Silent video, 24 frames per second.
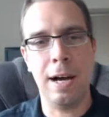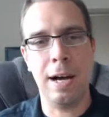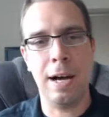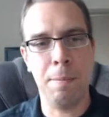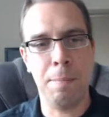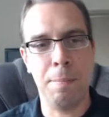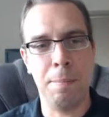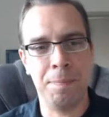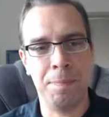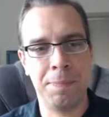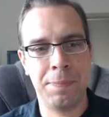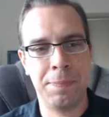
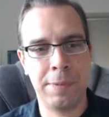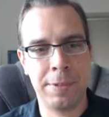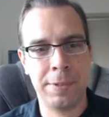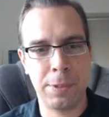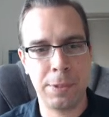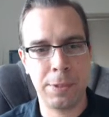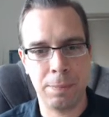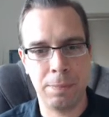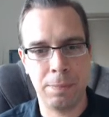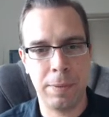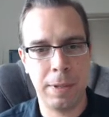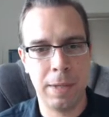So
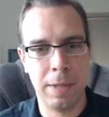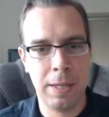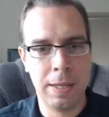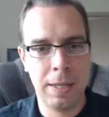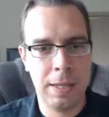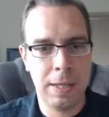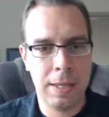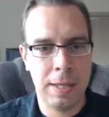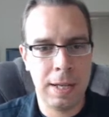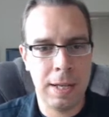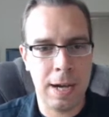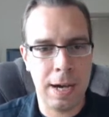
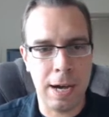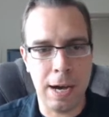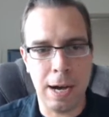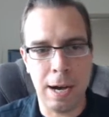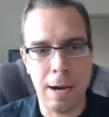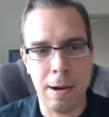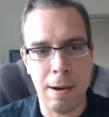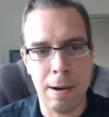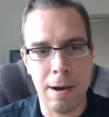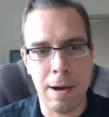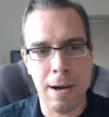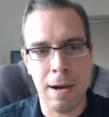
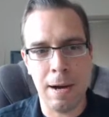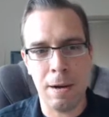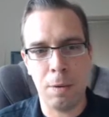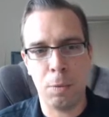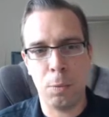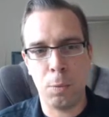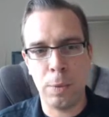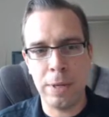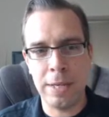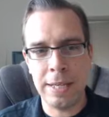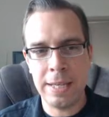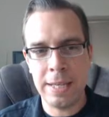we
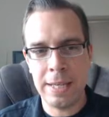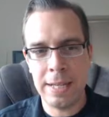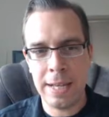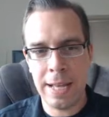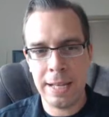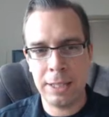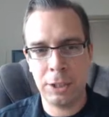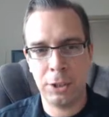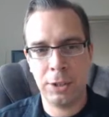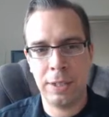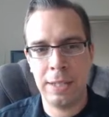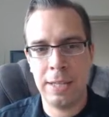can
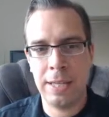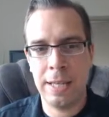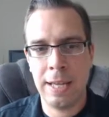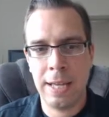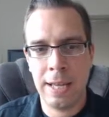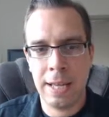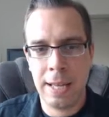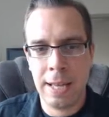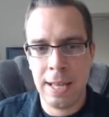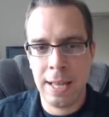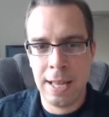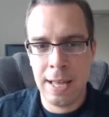actually
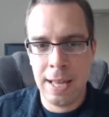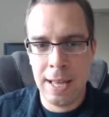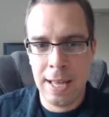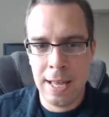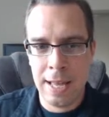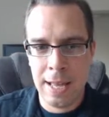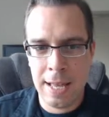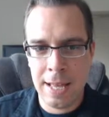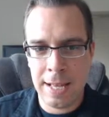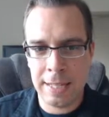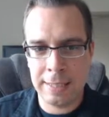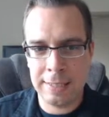
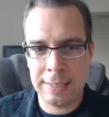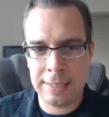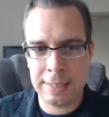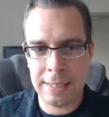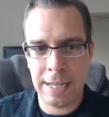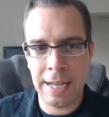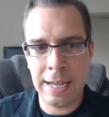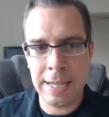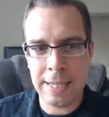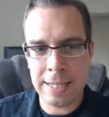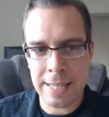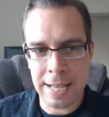assign
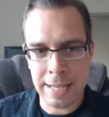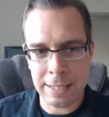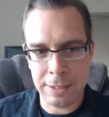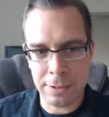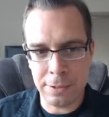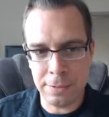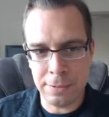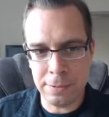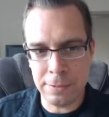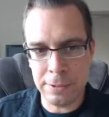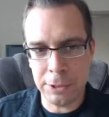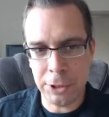that to new
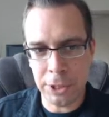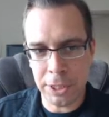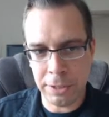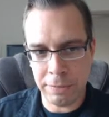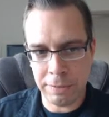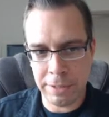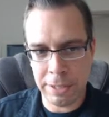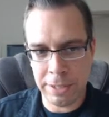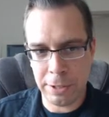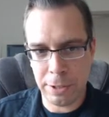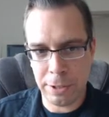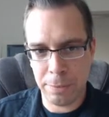generator,
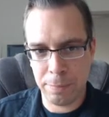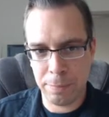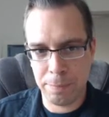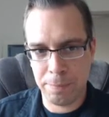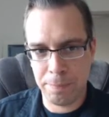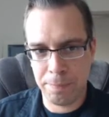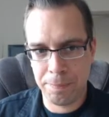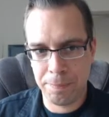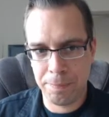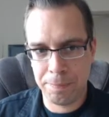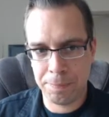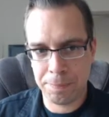
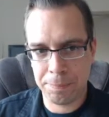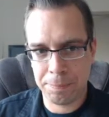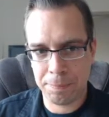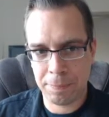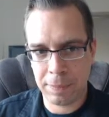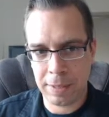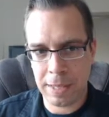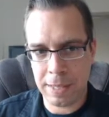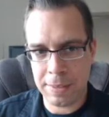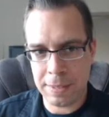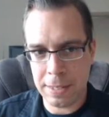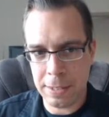and the
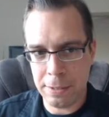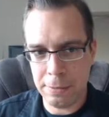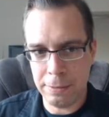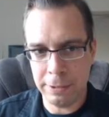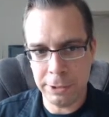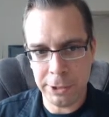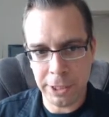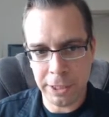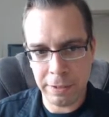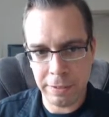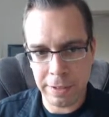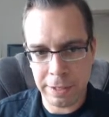new
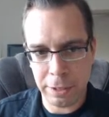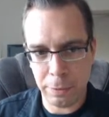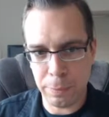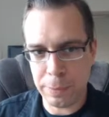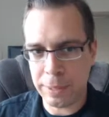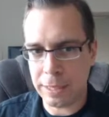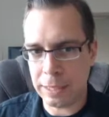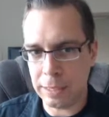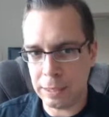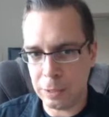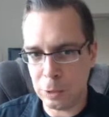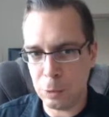generator we can
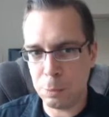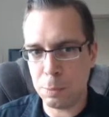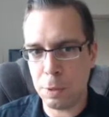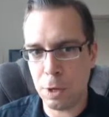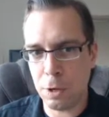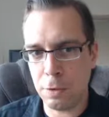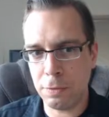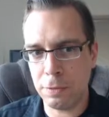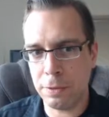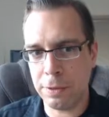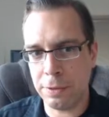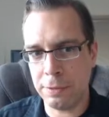loop over new
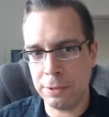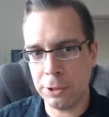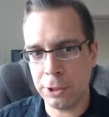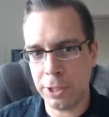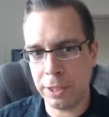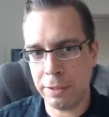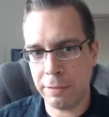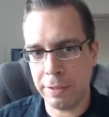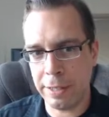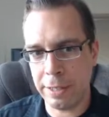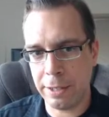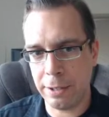generator
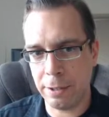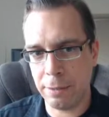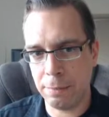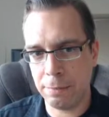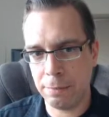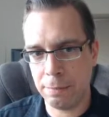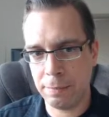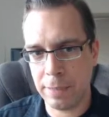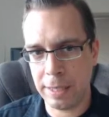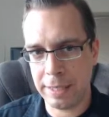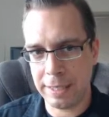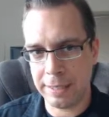and get
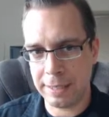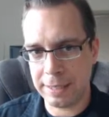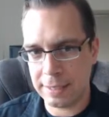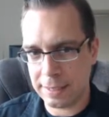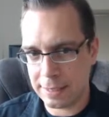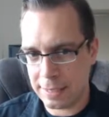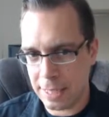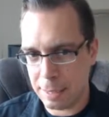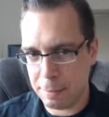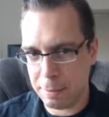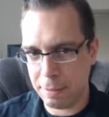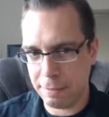the same
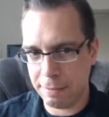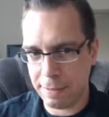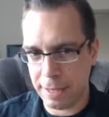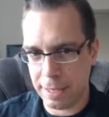effect.